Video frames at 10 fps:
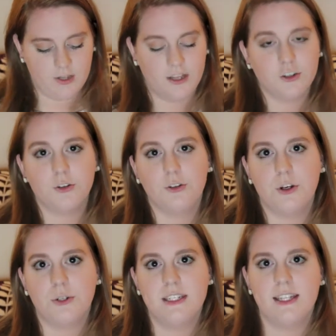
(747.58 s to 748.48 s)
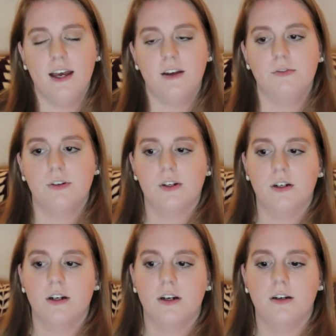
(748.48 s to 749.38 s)
And you'll notice that
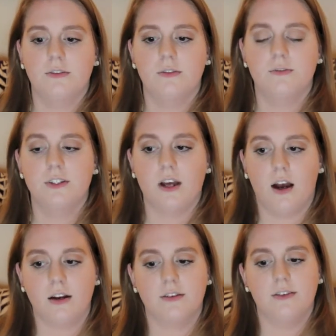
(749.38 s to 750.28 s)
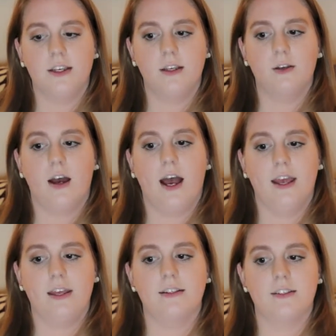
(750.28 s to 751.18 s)
for photography,
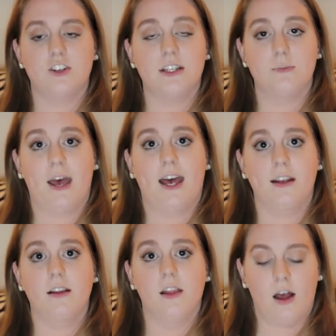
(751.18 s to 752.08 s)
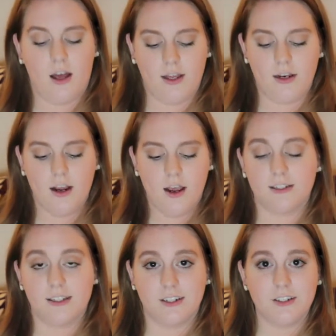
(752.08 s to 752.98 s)
I suggest matte a lot.
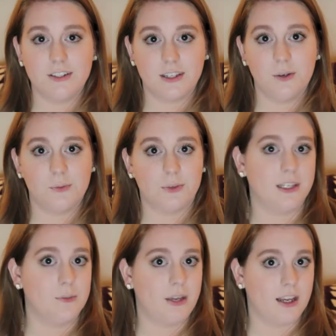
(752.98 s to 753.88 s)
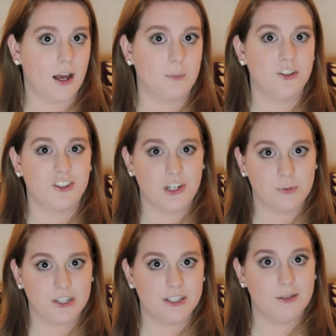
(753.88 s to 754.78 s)
Glitters can really pick up and
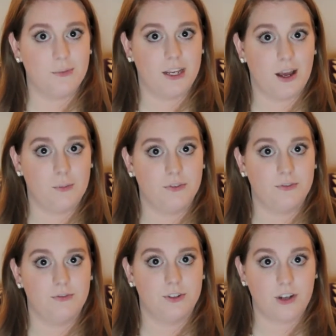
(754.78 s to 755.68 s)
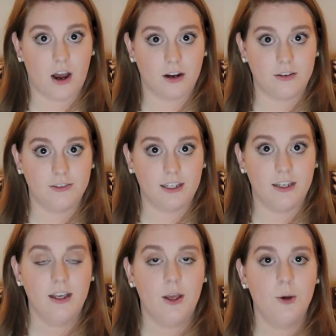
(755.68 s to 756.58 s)
shimmers can pick up in photography
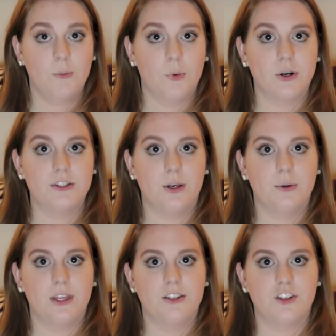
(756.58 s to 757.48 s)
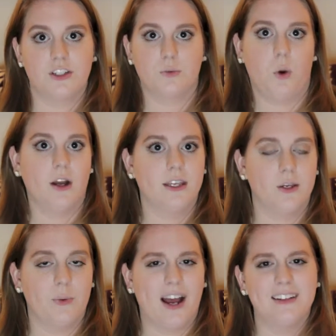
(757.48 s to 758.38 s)
more so than just walking
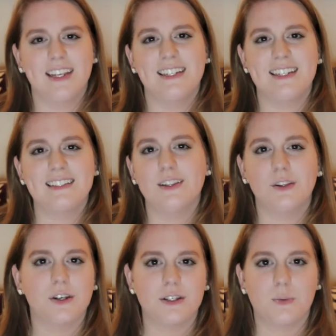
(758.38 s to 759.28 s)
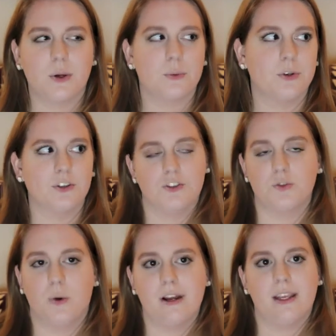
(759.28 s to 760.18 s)
around, and it doesn't look as weird when you're just
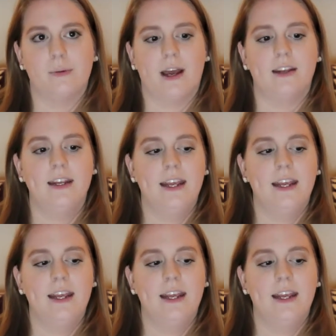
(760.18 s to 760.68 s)
walking around